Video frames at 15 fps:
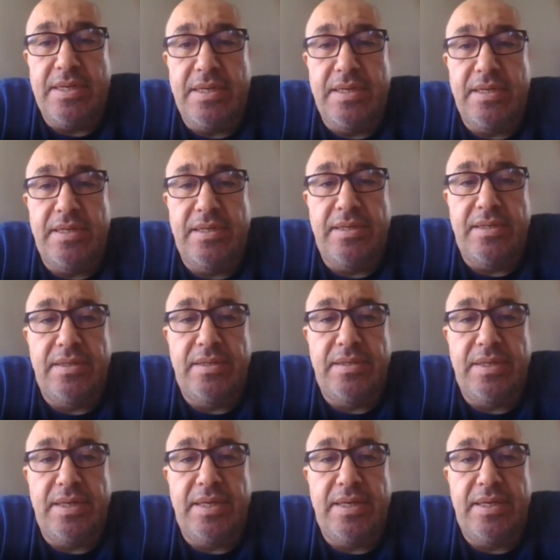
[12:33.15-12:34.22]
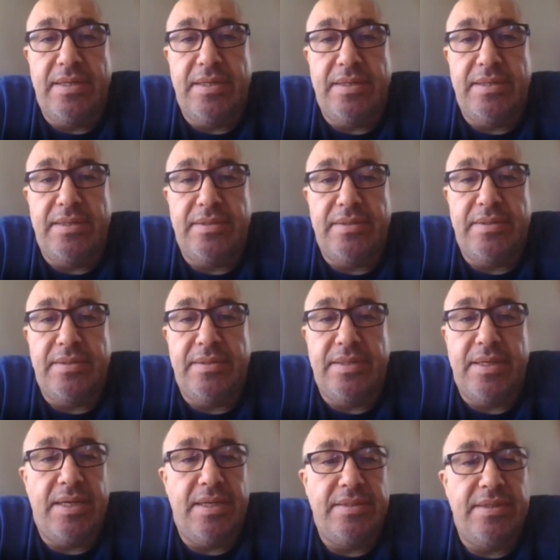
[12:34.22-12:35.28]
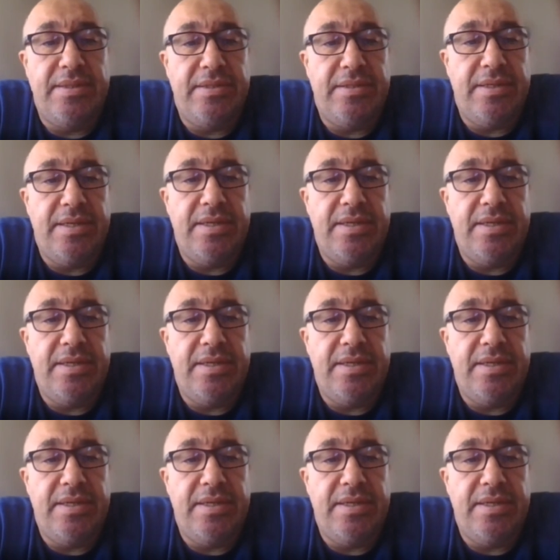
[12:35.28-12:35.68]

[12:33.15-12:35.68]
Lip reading: and the